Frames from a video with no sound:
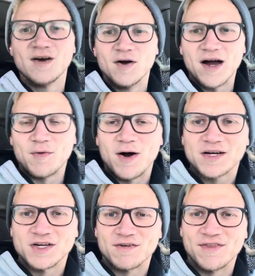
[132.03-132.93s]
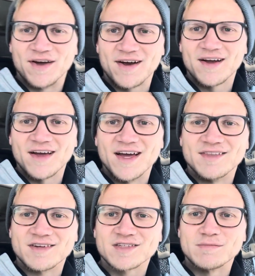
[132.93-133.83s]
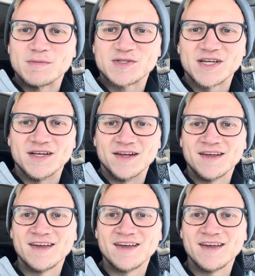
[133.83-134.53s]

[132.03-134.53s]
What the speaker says: I walked over there and there's some obsidian.